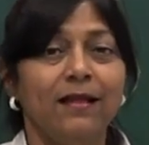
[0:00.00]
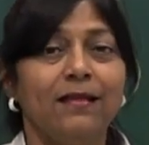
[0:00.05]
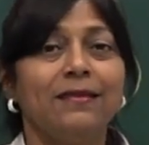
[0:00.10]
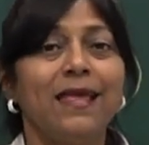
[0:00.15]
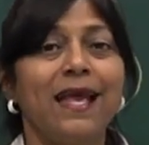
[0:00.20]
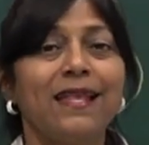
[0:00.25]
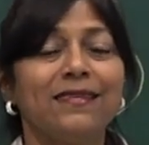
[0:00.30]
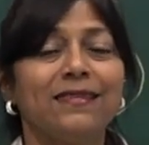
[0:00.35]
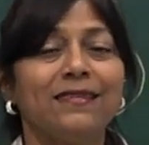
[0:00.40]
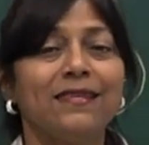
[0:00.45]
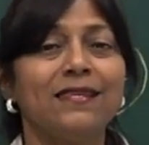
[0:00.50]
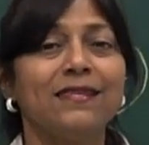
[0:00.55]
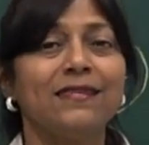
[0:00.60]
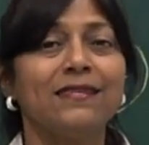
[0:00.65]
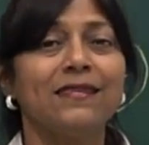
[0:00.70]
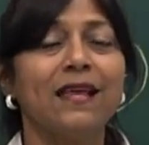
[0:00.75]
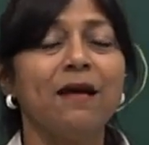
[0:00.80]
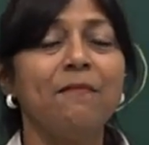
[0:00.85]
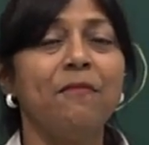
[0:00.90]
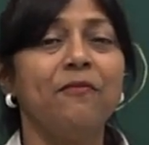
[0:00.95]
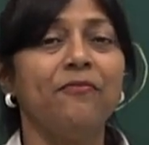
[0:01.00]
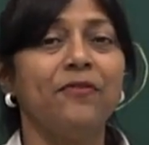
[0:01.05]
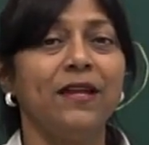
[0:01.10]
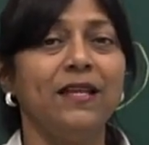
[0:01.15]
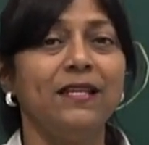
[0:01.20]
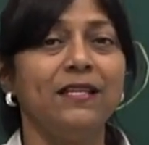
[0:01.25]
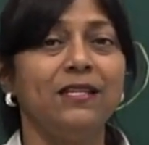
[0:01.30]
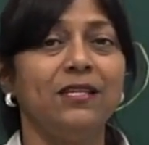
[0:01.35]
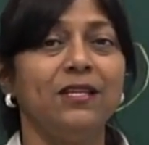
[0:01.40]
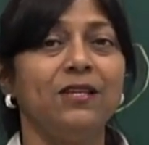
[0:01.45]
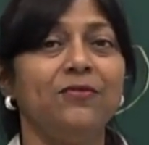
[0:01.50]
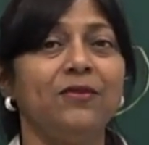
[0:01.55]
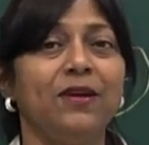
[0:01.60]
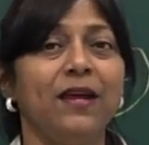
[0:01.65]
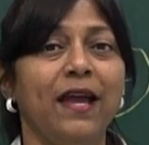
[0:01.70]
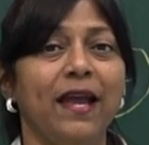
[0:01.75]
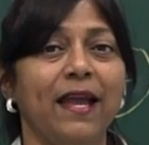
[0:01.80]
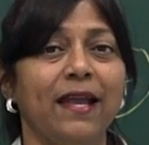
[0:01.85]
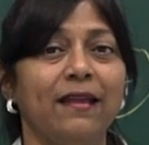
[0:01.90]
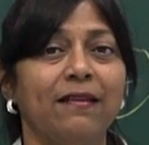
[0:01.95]
That's the sum of
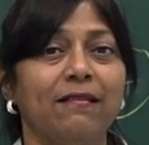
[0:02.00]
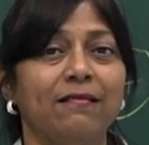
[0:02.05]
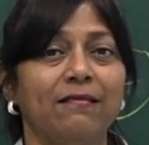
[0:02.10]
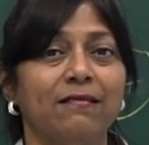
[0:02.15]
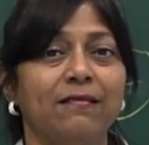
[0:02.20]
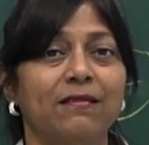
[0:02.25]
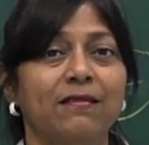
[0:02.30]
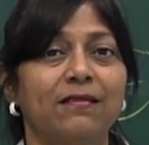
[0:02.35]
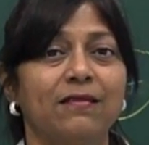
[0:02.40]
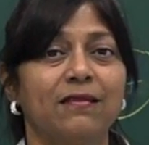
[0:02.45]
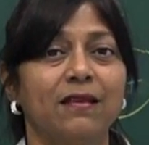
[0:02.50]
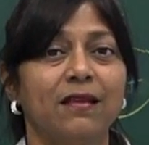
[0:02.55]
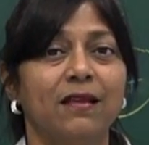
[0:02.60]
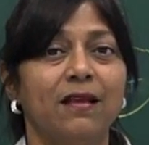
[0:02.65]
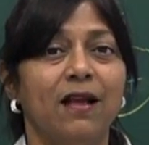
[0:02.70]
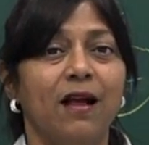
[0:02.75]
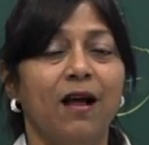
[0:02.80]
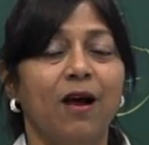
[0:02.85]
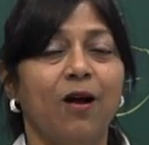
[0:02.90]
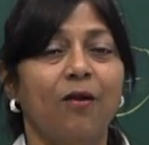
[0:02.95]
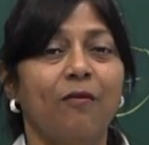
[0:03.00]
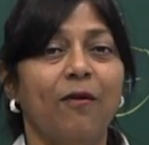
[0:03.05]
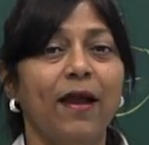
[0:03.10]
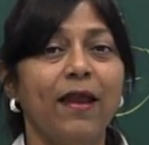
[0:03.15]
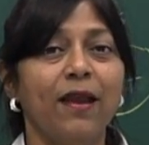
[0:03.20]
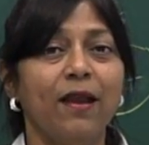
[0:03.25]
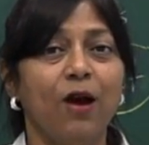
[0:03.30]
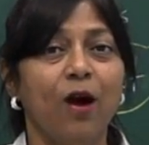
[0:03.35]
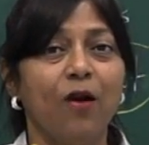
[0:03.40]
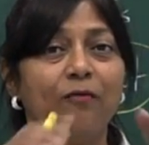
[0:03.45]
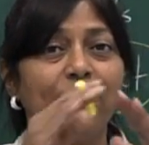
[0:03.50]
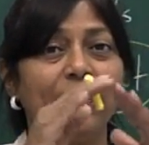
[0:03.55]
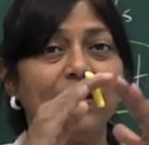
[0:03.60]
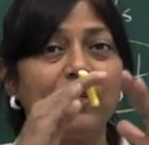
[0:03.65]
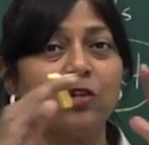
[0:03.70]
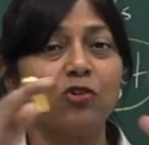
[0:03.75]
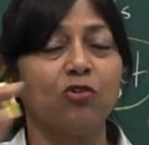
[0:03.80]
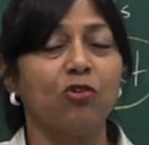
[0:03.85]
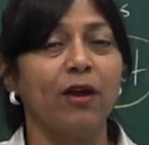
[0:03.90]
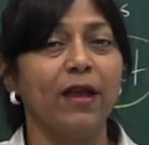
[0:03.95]
interior angles, alright, of a
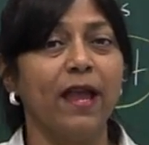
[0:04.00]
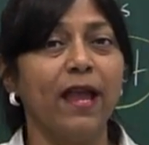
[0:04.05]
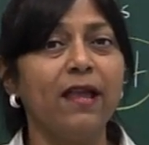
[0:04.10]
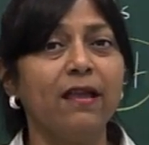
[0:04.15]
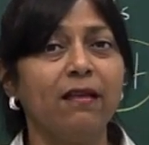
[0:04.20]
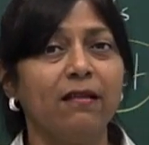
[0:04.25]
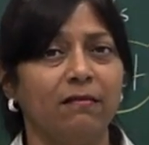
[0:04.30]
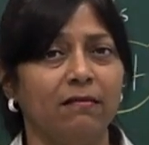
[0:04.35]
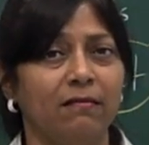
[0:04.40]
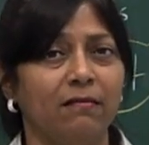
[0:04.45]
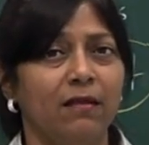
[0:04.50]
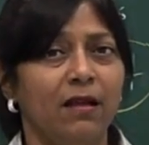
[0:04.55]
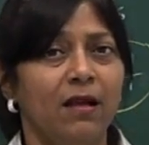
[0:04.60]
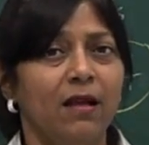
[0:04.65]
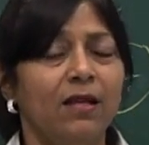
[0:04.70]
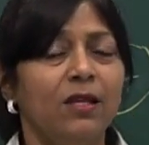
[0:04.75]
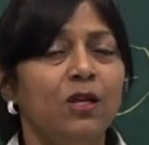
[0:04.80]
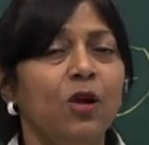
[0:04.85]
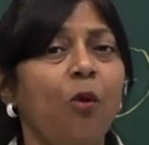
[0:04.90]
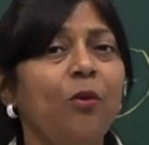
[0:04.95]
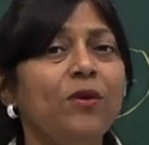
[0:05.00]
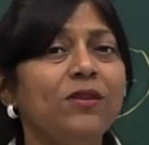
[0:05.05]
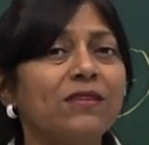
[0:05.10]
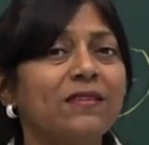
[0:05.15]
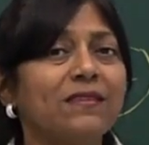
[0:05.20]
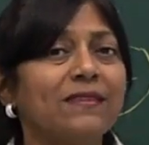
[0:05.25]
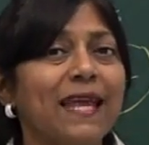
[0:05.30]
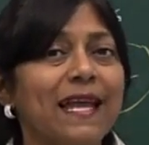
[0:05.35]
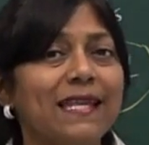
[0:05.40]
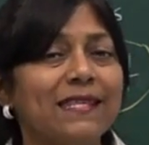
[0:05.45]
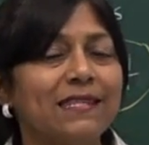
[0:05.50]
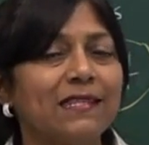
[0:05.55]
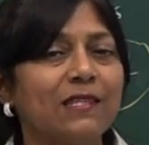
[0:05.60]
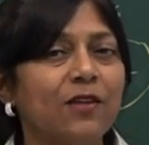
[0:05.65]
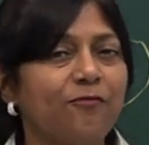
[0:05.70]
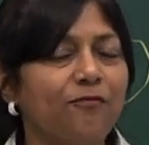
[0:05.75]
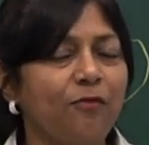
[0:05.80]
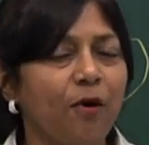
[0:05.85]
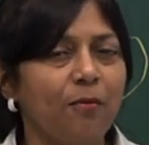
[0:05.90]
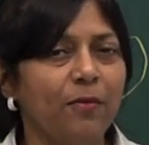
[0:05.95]
triangle. You always test the
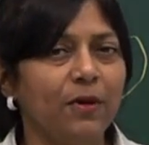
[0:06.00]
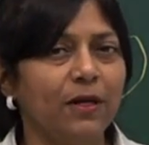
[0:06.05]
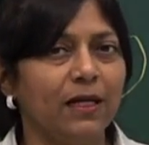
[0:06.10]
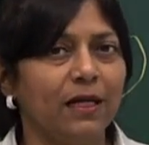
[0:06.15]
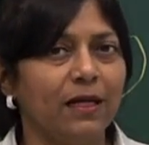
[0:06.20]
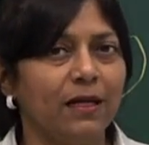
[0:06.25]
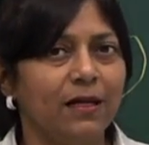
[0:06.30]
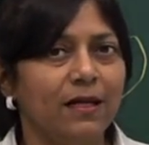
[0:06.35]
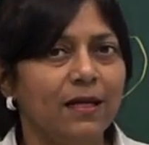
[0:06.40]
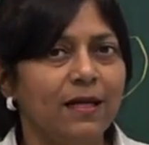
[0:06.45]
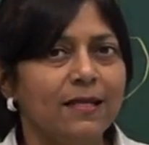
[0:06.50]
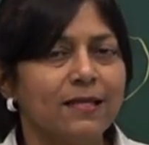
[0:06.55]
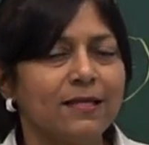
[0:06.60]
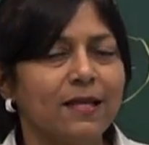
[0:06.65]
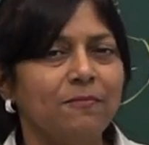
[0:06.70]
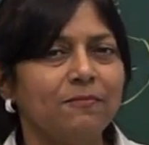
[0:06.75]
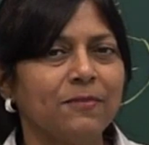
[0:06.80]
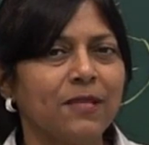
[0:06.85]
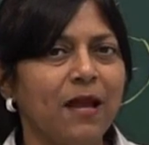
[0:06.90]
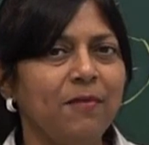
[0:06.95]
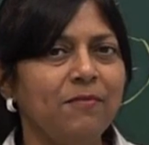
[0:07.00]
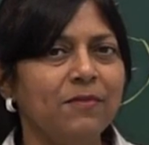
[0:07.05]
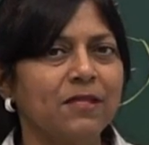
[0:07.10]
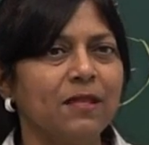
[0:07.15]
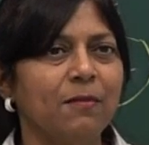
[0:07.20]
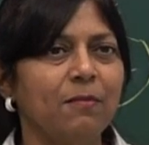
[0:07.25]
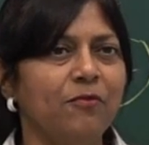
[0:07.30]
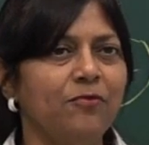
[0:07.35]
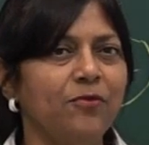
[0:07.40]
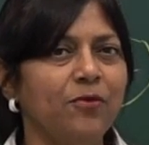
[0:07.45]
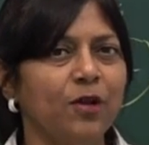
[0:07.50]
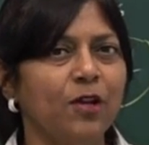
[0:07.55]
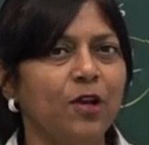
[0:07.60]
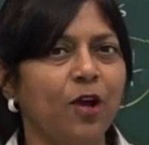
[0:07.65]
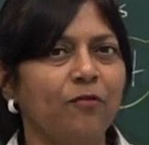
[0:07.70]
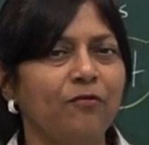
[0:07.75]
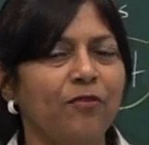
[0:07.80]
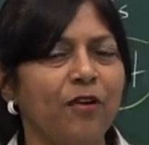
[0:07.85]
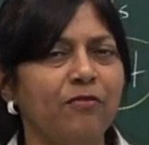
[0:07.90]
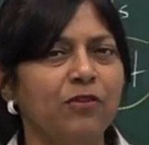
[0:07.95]
formula. Sometimes some of you are
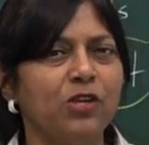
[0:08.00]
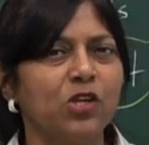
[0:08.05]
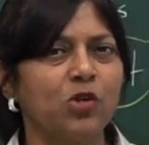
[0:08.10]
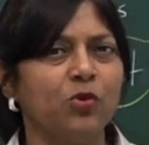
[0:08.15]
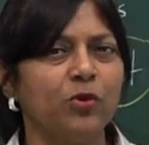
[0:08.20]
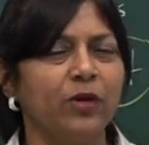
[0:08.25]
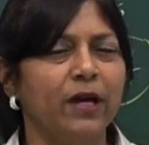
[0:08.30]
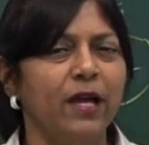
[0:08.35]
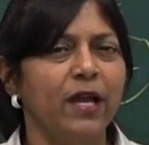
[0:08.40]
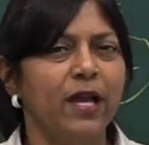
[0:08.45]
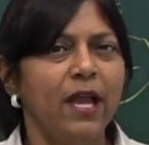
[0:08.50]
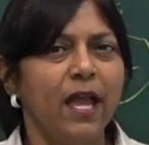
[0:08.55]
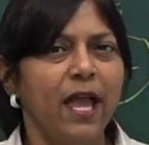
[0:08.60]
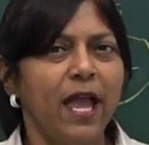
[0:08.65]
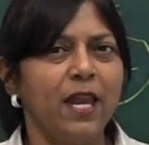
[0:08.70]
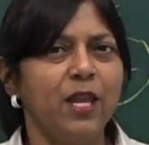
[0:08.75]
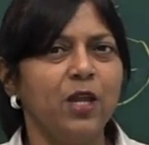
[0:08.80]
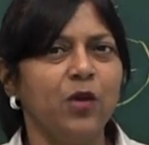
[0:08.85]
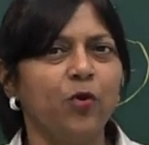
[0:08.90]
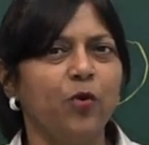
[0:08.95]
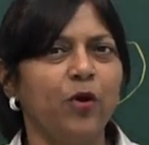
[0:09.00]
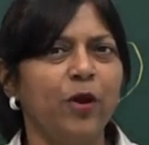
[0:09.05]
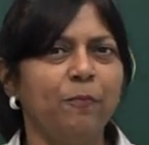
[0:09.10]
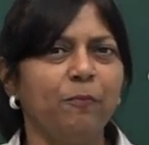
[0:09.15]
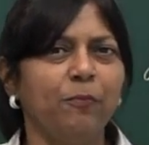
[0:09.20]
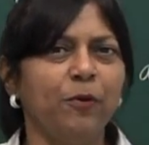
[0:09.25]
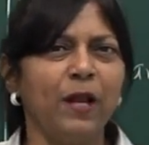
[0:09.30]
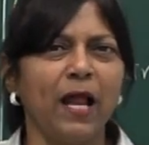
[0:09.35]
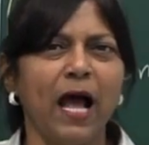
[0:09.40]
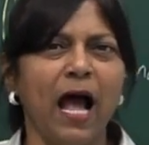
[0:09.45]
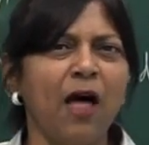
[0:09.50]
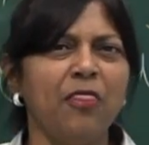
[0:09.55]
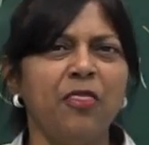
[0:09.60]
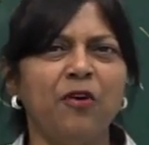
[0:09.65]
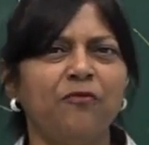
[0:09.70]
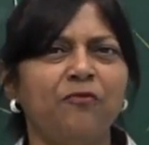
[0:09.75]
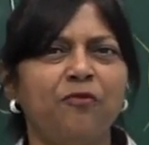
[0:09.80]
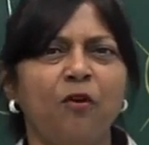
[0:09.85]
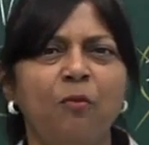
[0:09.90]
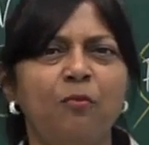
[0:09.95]
not very sure and you go and put other
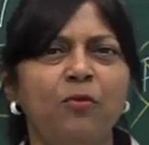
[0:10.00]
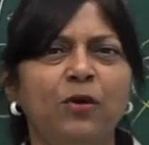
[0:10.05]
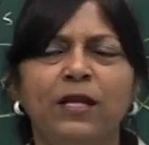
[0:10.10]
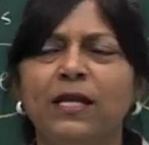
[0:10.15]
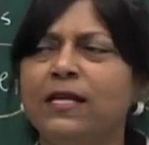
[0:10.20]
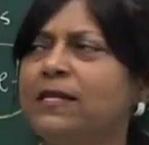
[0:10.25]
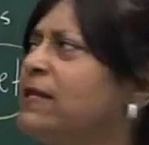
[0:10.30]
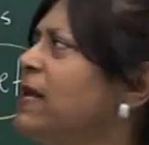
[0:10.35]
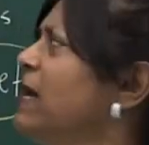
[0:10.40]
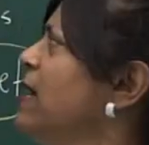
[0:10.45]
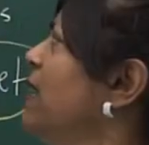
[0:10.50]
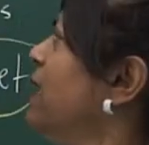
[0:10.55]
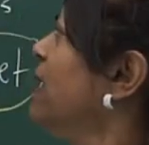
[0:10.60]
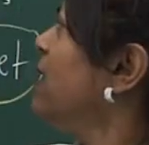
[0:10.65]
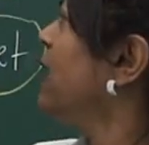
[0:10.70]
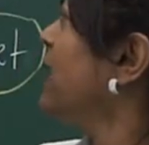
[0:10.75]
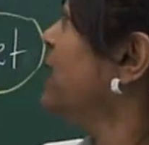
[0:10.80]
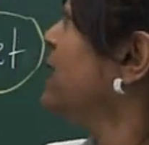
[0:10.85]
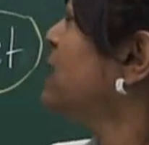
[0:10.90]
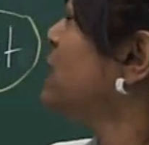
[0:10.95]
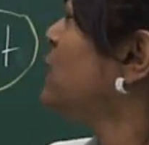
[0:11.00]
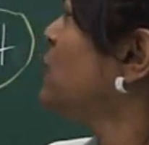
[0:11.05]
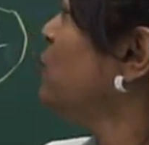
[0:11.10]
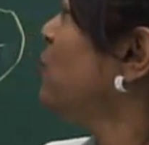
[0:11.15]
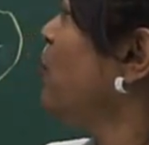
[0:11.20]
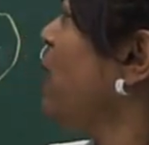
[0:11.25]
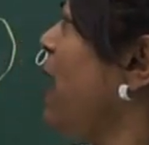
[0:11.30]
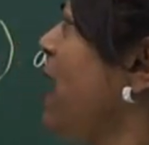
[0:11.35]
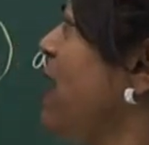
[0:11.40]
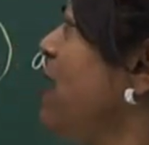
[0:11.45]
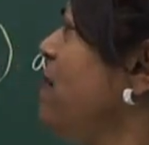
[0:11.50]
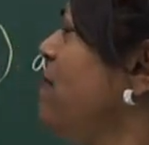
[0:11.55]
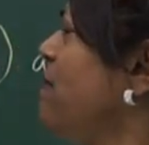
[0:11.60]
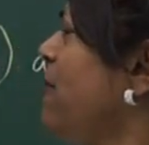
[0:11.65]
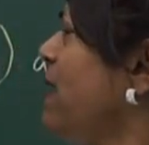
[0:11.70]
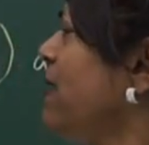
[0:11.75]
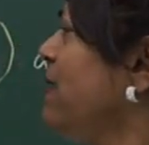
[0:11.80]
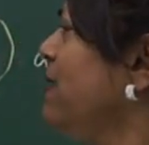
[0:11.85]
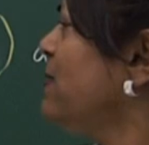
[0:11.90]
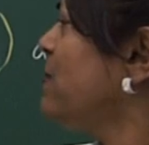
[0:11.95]
formulas like 2n
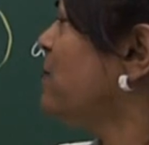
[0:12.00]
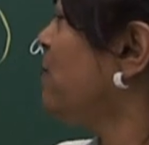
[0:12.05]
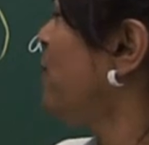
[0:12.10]
minus